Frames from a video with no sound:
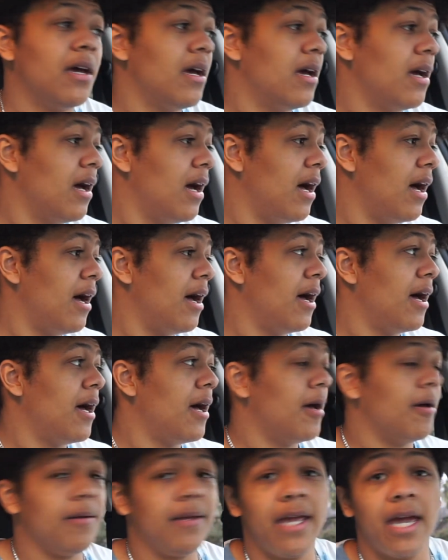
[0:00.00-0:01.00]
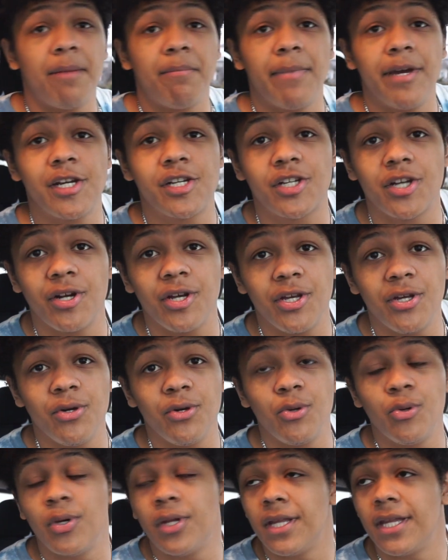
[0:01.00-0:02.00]
yeah, make sure
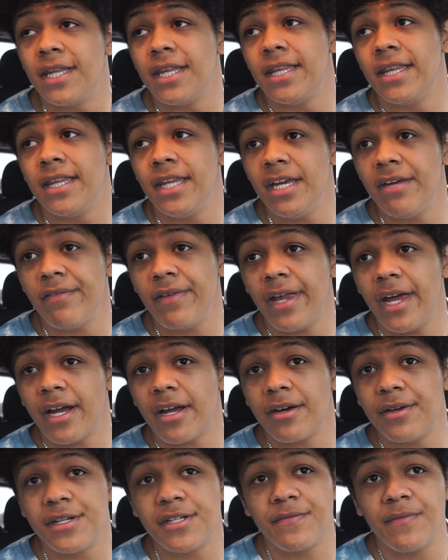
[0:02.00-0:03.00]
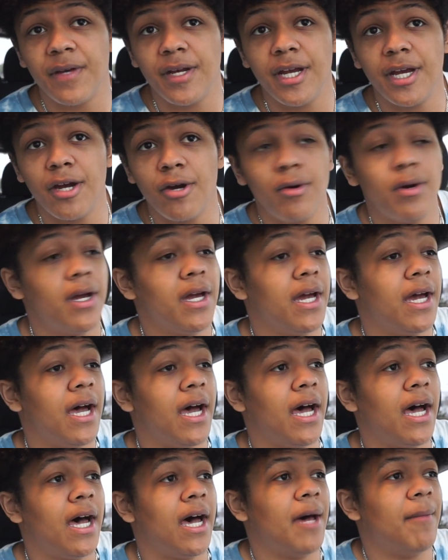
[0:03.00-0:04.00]
you leave a like on this video.
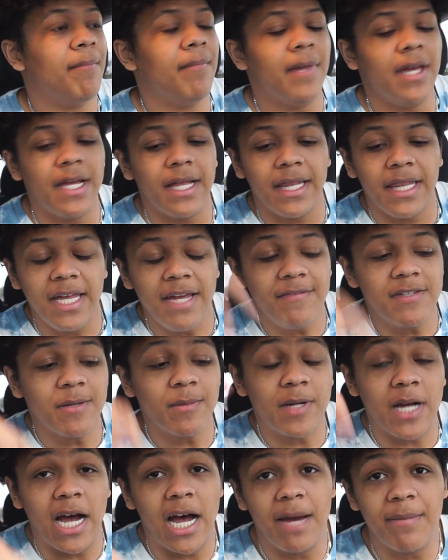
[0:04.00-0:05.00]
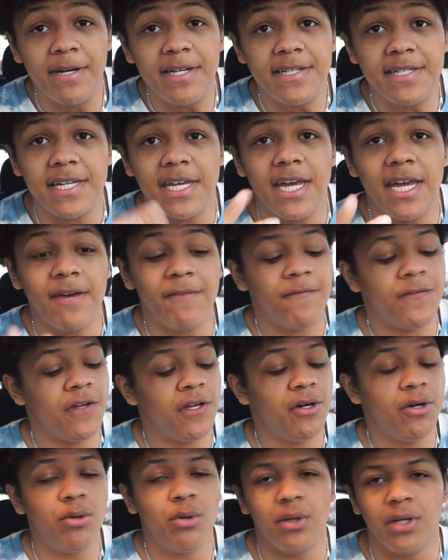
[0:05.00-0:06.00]
Leave some comments if
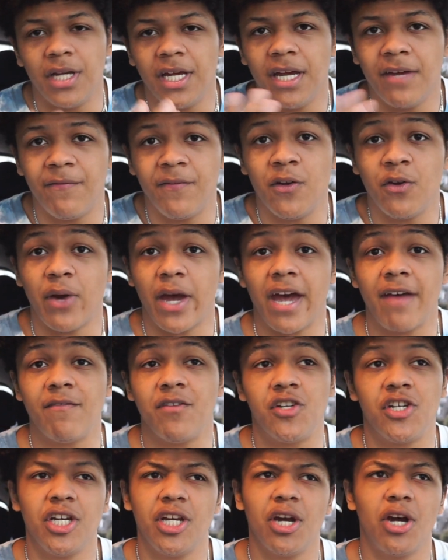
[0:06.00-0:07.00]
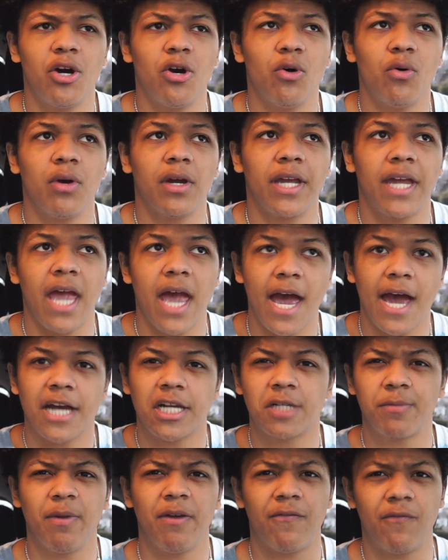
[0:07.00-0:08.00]
you have
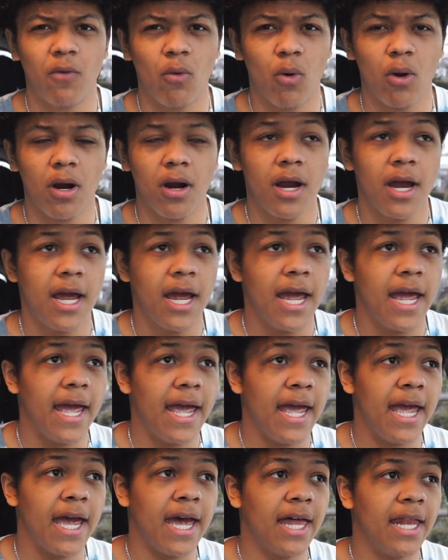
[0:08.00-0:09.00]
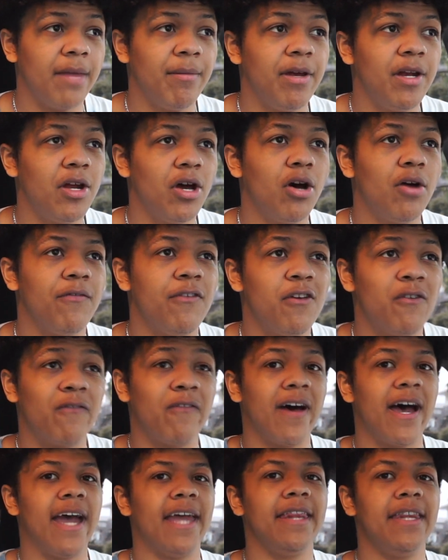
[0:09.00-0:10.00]
geocached before, and let me know if you
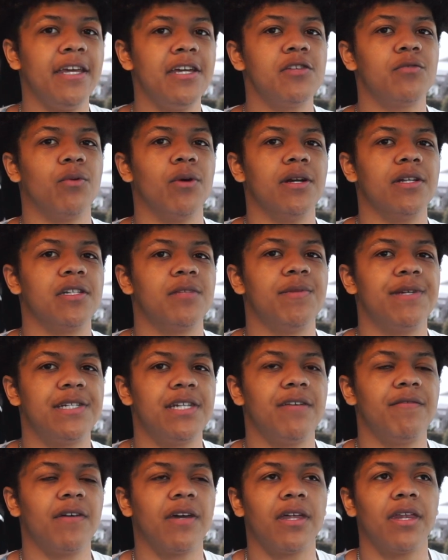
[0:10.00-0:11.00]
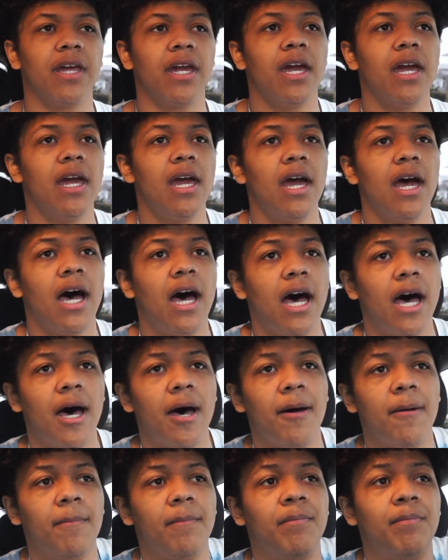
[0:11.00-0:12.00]
find these ones specifically.
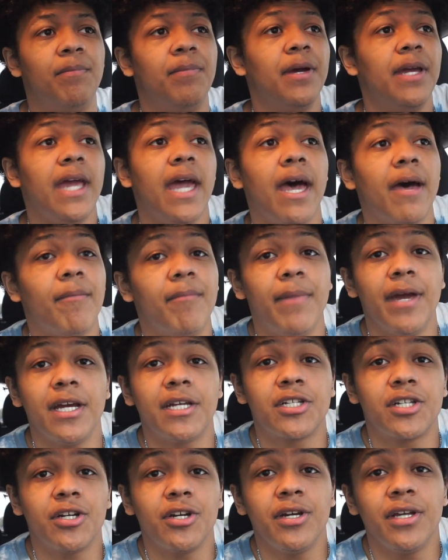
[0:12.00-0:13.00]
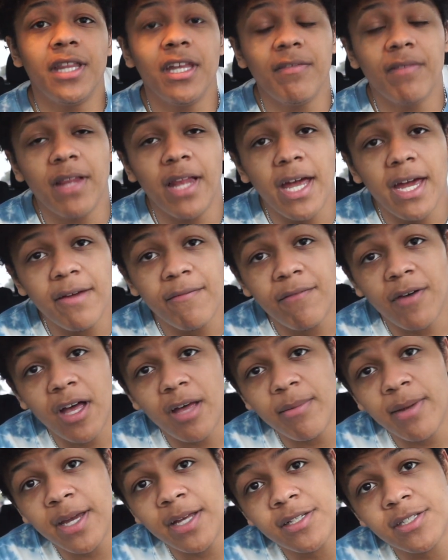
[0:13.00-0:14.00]
But yeah, make sure you leave a like,
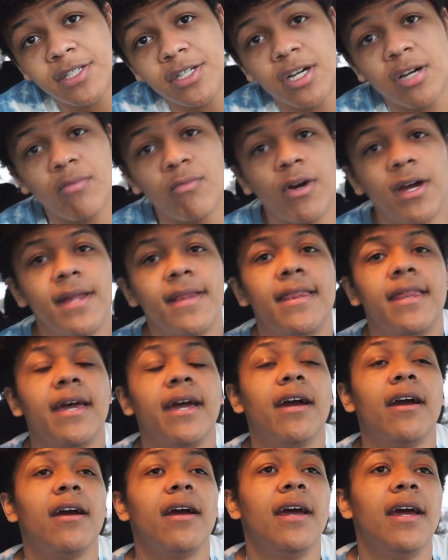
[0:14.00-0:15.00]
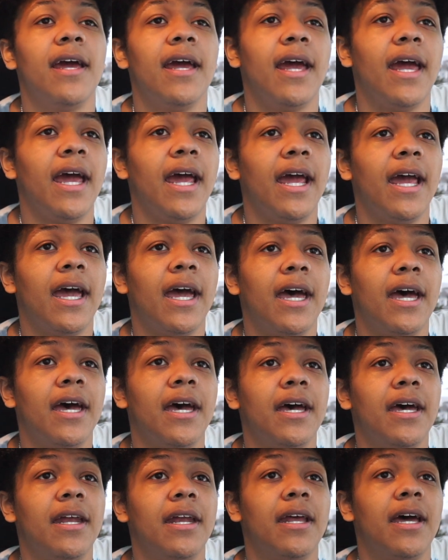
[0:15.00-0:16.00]
follow me on Instagram right there,
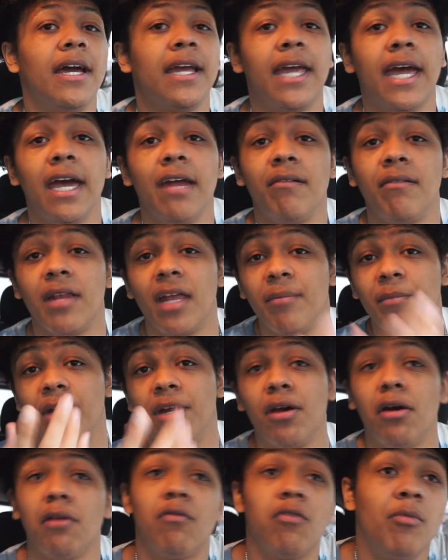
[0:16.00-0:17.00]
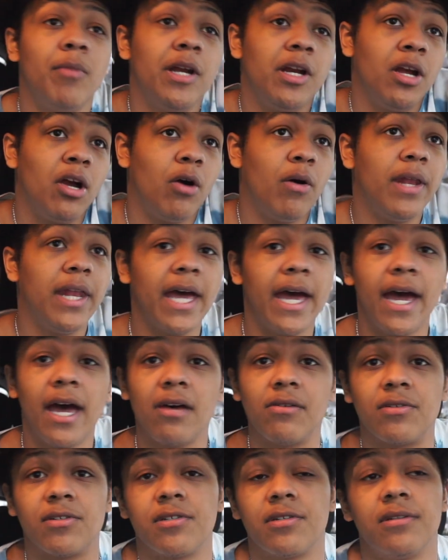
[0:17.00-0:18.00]
and again, let me know if you want me to go in that
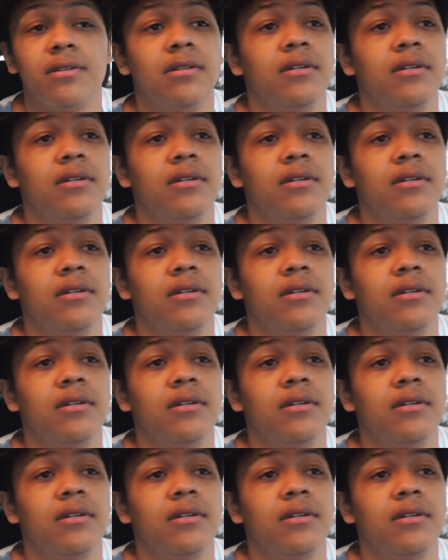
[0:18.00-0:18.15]
house.